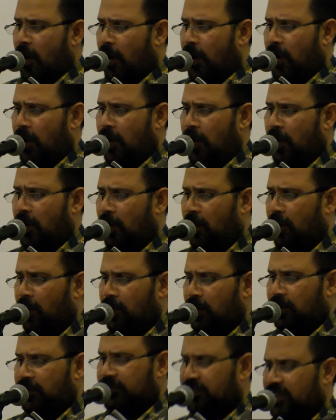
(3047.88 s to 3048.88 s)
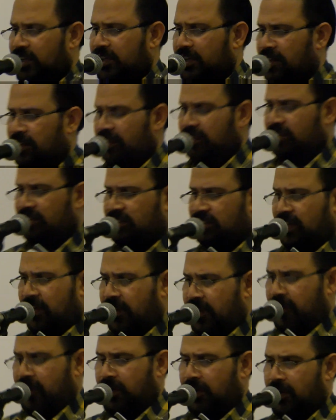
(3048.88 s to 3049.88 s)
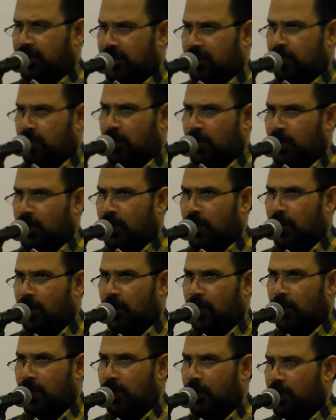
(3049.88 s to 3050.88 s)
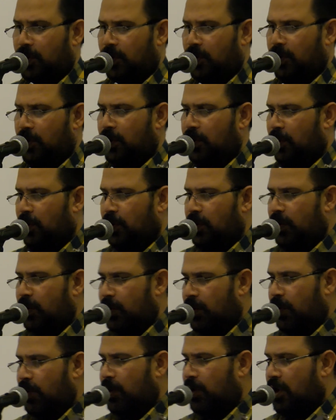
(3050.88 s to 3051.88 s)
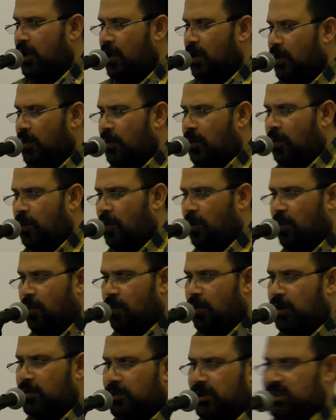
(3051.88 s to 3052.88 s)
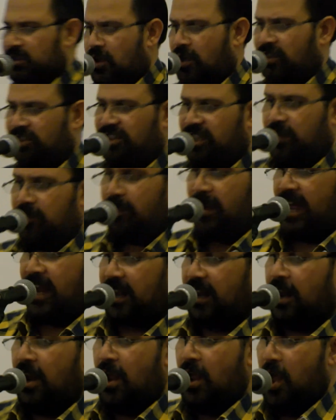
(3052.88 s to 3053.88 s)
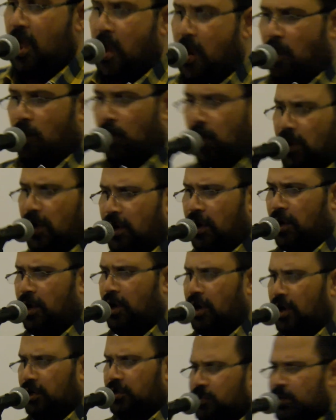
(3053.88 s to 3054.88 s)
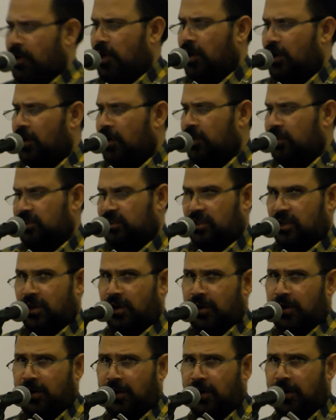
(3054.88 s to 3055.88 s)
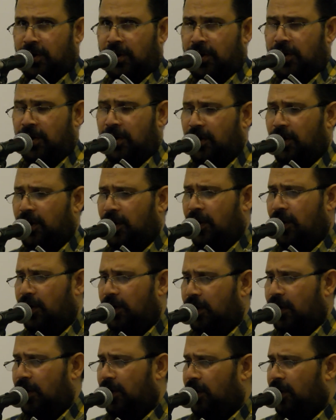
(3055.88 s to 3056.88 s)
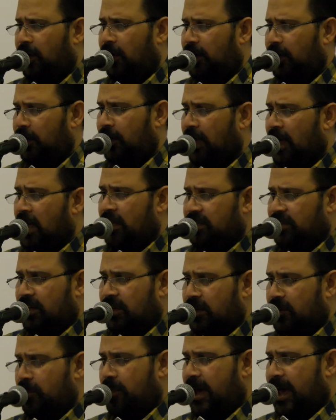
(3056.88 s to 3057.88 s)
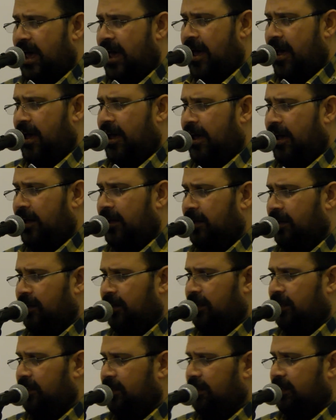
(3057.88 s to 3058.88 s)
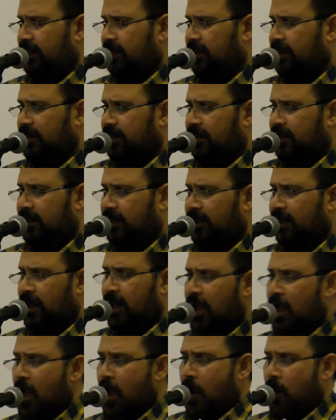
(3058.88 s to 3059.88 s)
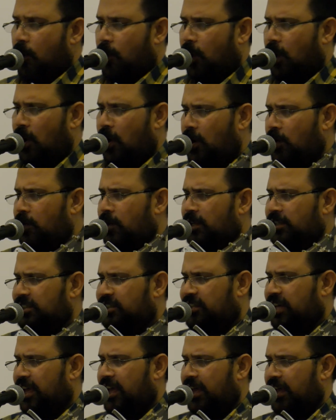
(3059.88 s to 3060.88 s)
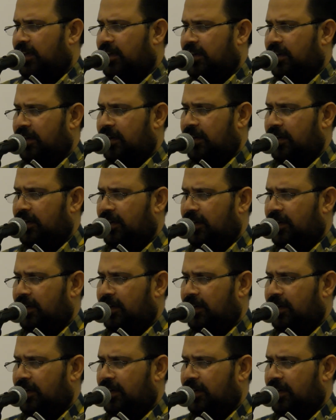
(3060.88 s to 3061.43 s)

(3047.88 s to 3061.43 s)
All of this and more. What was lost in battle? What was lost in battle? What was taken?